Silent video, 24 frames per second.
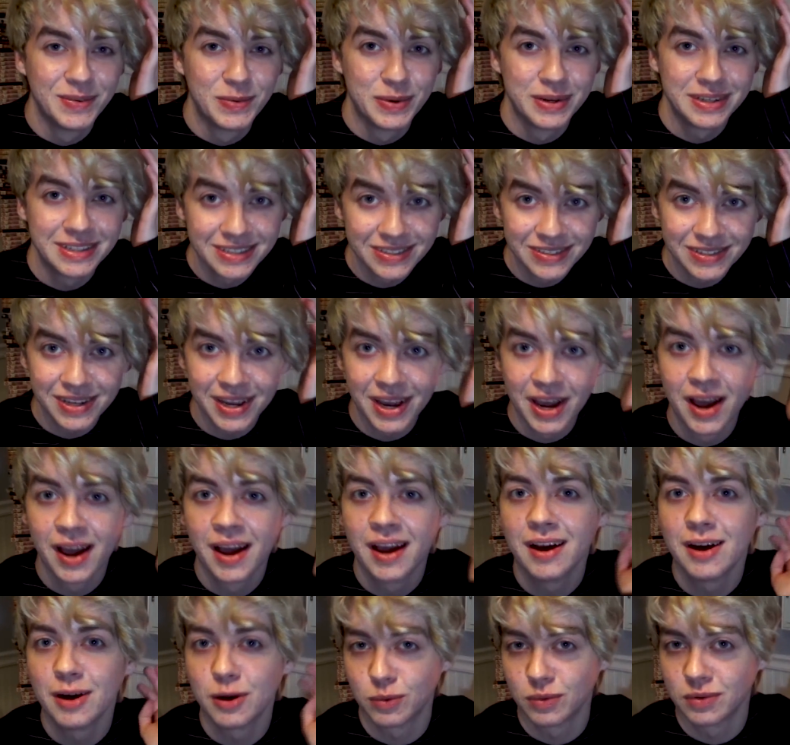which is
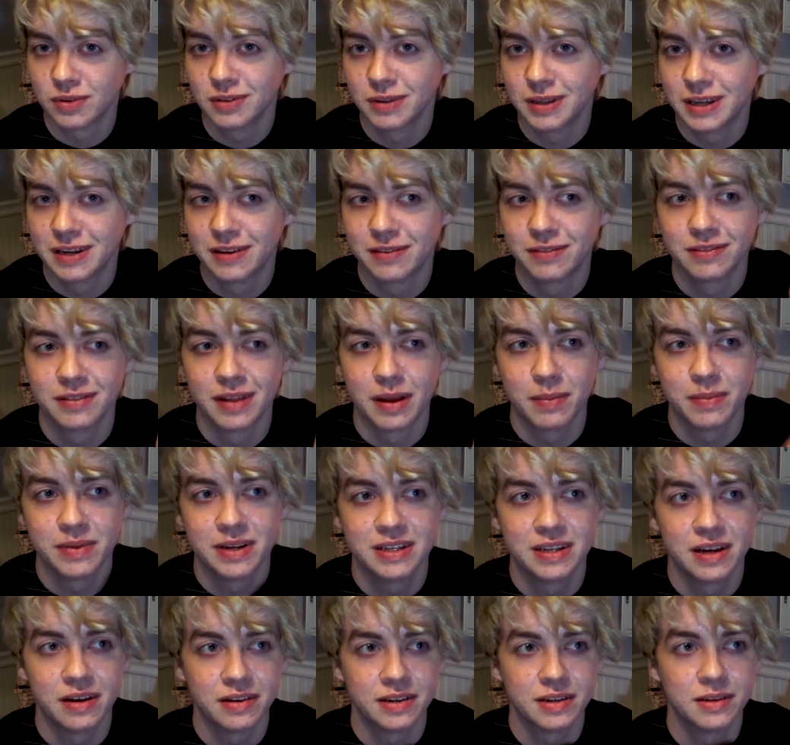a relief, let me
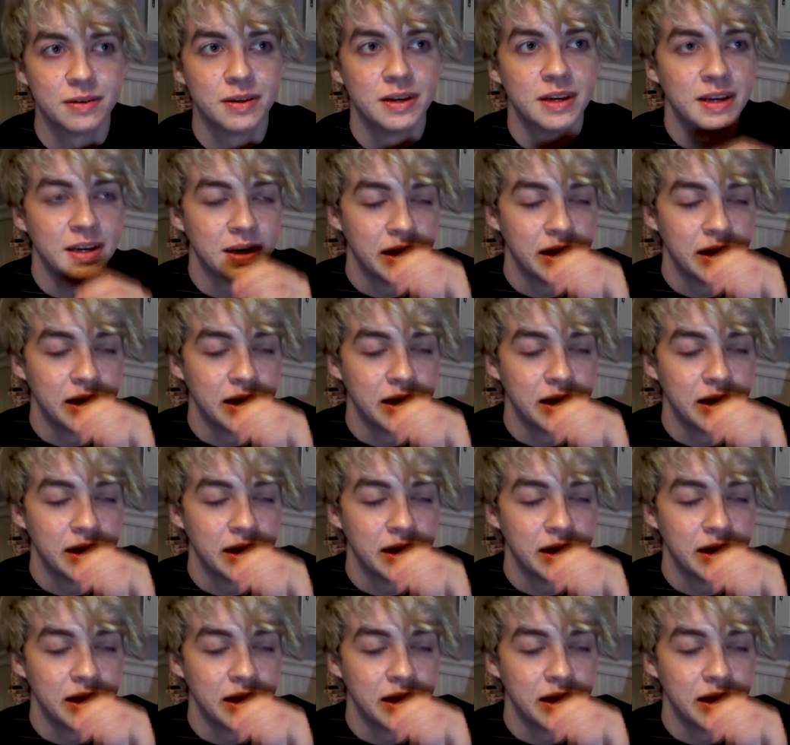tell you.